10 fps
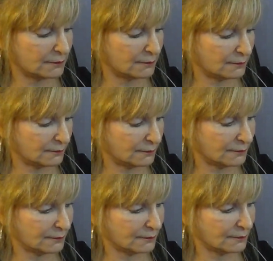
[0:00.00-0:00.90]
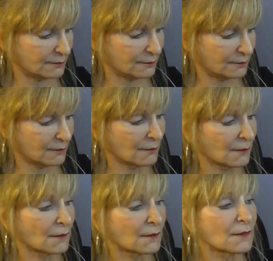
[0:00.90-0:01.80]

(no one is talking)